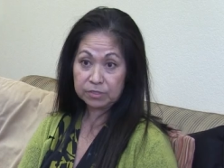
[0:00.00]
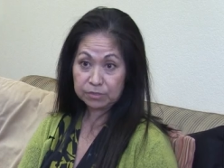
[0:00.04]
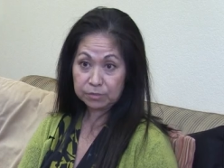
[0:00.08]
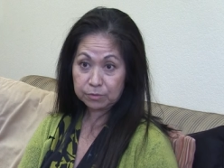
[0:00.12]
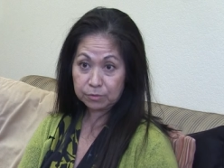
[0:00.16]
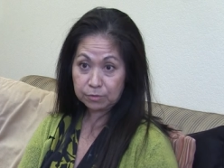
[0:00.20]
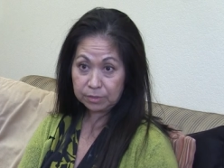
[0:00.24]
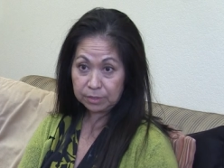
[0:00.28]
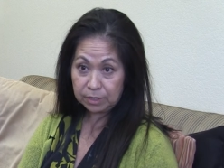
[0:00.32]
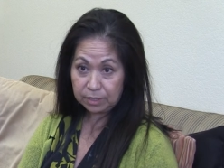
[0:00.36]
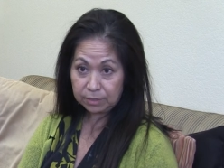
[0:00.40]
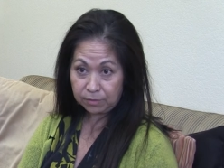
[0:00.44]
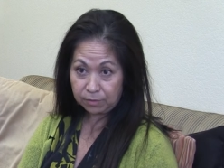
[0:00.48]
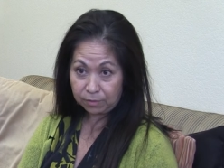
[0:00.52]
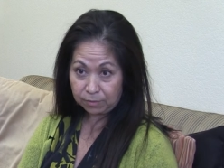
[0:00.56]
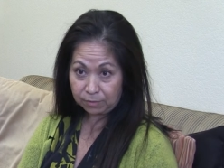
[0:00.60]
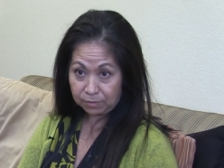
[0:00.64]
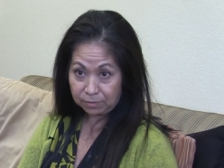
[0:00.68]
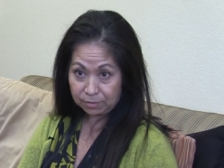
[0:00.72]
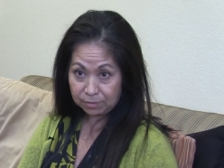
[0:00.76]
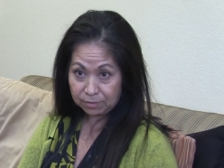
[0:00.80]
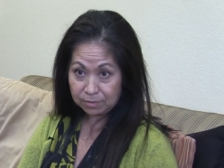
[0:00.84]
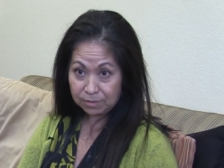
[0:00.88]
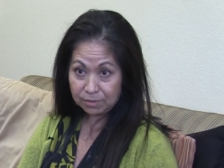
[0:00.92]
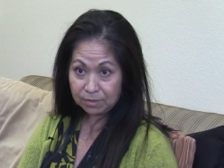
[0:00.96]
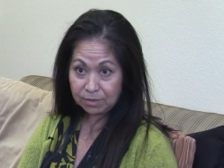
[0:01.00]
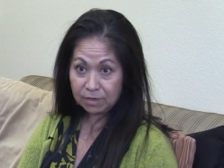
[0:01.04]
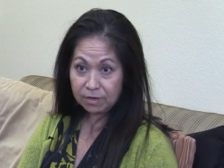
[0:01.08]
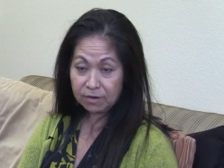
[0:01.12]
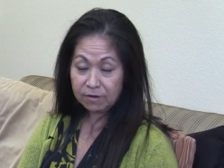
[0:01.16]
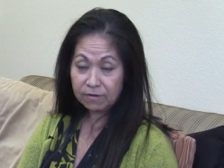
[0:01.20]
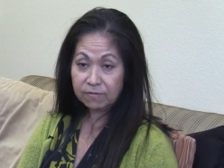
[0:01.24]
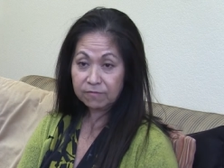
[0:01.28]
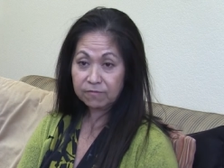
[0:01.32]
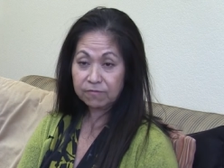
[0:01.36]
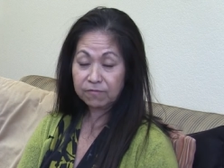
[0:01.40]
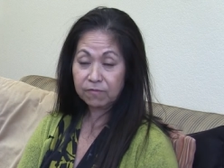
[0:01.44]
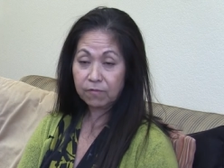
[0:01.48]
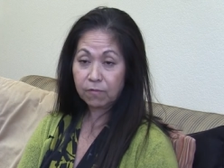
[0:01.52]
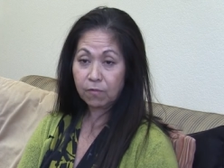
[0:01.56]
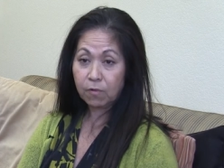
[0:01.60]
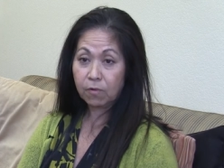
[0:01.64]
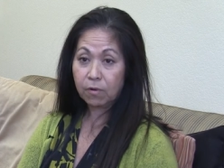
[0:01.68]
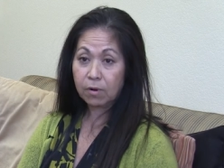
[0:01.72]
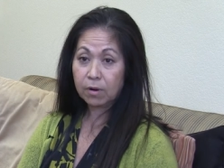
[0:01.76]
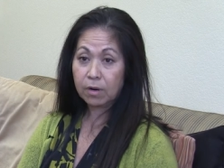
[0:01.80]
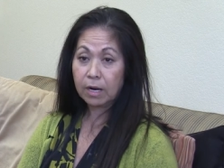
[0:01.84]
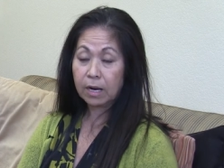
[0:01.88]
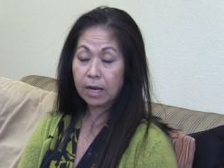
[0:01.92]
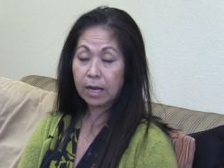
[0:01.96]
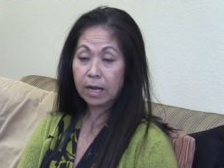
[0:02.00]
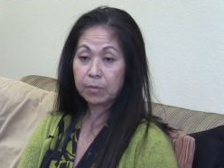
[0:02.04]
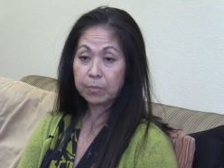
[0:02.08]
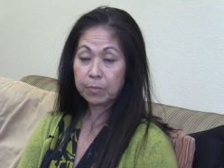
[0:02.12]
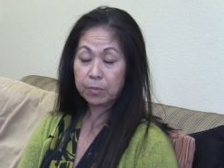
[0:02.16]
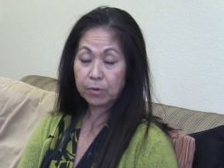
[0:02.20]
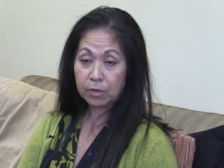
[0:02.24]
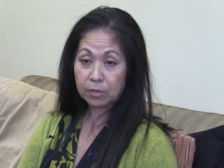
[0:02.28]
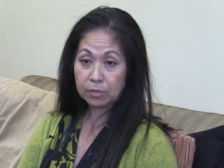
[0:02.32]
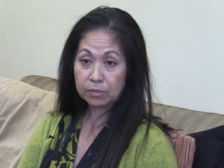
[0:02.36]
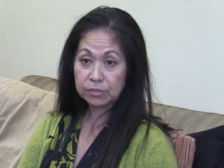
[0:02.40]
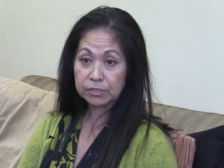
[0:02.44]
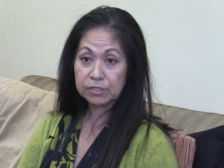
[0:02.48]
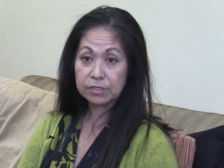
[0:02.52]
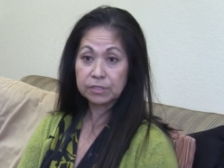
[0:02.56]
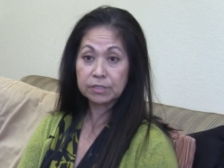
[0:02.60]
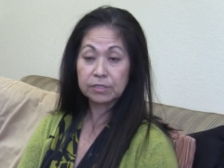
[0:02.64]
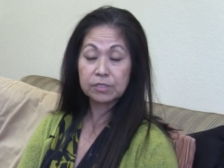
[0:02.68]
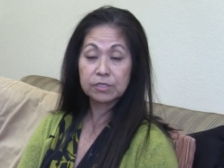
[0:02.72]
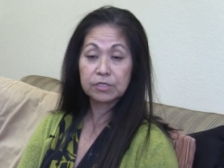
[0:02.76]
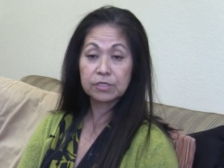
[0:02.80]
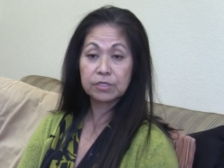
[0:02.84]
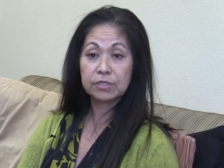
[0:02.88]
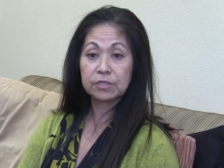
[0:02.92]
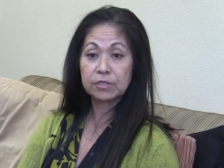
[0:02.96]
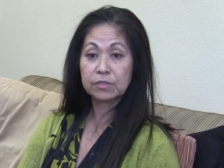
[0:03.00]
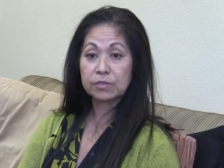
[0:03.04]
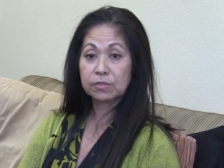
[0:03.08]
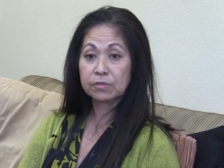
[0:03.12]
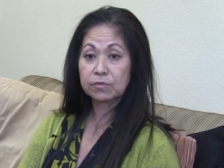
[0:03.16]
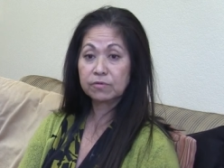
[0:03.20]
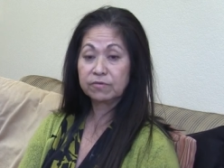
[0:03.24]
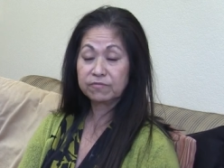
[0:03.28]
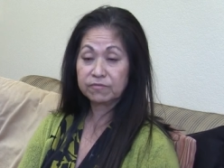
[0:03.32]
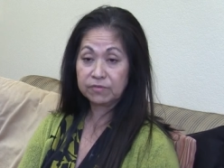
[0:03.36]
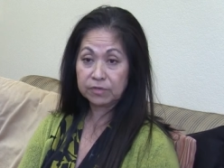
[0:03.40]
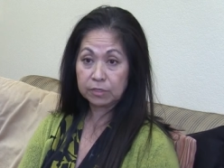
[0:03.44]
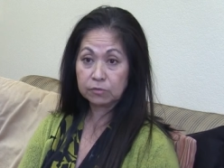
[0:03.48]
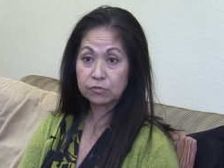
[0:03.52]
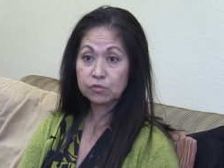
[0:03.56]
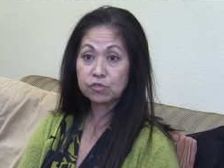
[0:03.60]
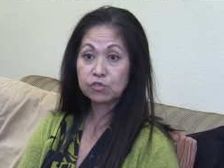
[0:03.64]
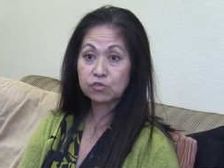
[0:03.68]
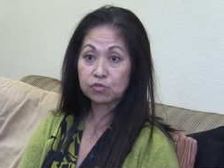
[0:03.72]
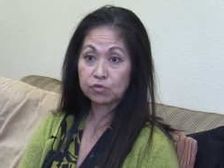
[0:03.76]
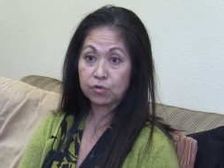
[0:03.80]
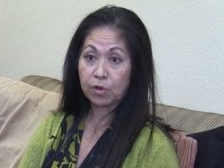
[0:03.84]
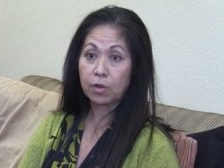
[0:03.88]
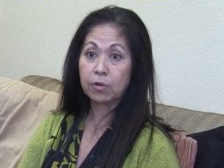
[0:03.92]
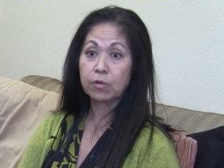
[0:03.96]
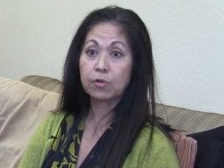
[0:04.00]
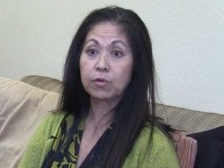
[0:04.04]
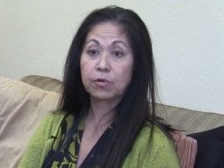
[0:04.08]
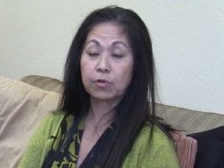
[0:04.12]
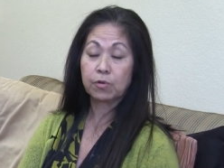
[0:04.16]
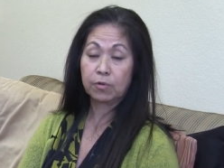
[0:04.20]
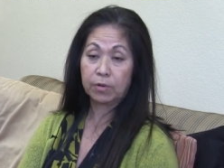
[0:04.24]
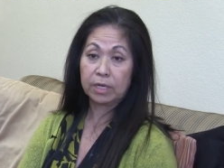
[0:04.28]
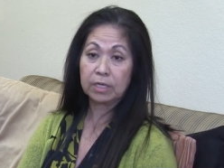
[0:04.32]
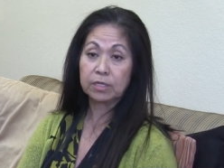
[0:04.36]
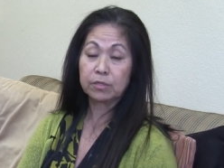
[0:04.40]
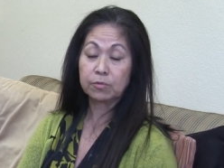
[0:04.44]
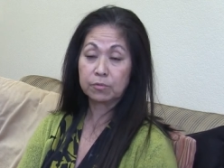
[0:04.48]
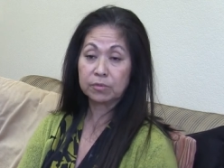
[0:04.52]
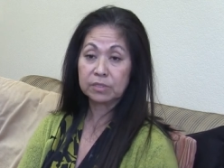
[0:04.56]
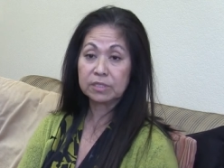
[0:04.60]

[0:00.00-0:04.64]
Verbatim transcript: is critical for a person to feel stronger and